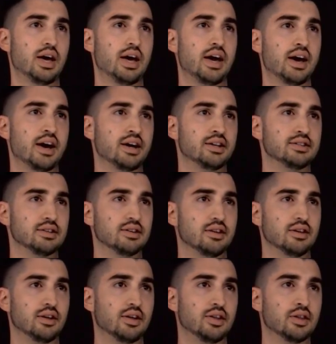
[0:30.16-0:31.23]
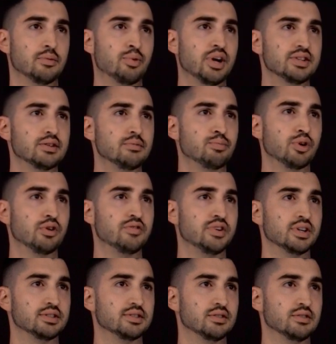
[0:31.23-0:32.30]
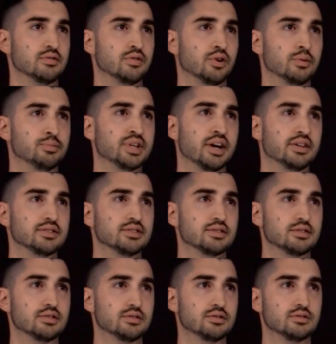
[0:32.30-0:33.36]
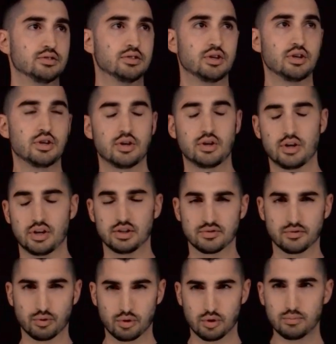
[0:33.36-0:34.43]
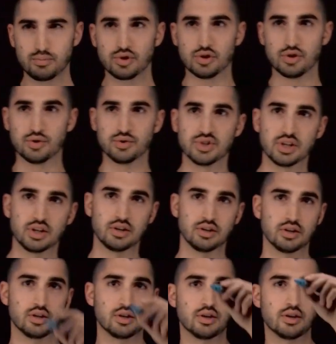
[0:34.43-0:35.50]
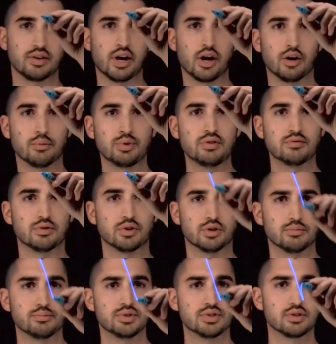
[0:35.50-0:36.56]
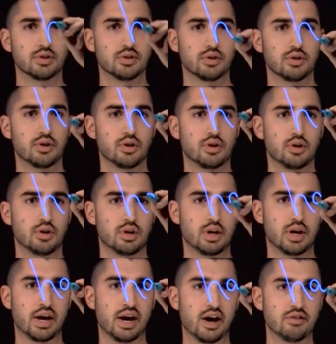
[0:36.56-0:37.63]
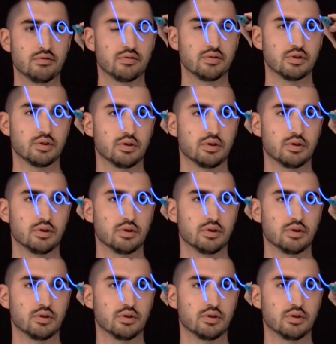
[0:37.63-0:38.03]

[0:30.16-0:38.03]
And the present perfect verb tense is formed using the helping verbs have